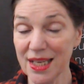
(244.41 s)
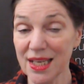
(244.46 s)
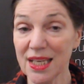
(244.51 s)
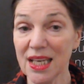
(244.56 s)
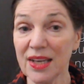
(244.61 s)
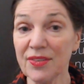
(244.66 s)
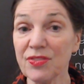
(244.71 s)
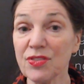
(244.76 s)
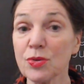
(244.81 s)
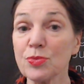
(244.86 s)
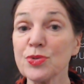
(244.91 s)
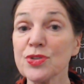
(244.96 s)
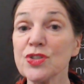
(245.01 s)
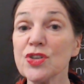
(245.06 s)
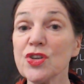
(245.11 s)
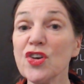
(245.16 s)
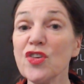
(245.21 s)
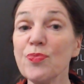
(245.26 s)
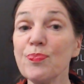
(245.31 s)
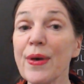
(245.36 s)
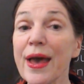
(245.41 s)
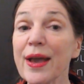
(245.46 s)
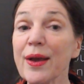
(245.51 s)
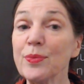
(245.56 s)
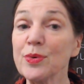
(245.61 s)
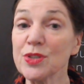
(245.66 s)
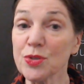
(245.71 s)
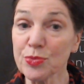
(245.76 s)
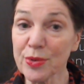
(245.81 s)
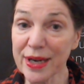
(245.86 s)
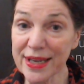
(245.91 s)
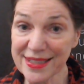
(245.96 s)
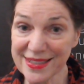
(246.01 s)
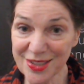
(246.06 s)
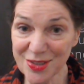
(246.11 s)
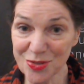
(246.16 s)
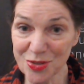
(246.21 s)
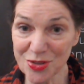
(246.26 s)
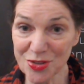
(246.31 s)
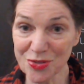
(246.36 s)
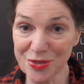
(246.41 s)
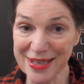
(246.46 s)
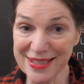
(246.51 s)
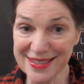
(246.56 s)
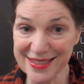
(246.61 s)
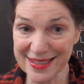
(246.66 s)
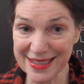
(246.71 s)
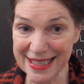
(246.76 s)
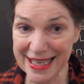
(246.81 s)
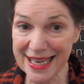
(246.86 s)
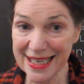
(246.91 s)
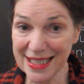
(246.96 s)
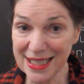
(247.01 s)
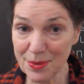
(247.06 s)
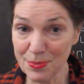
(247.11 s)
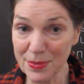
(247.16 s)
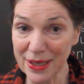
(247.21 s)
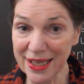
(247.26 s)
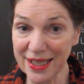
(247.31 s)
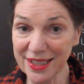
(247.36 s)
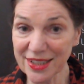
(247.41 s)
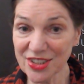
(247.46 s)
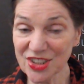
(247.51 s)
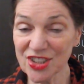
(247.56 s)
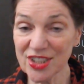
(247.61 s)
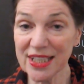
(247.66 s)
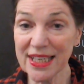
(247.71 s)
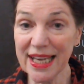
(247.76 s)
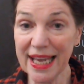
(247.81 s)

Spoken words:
If the Reserve Bank were to raise interest rates again in March,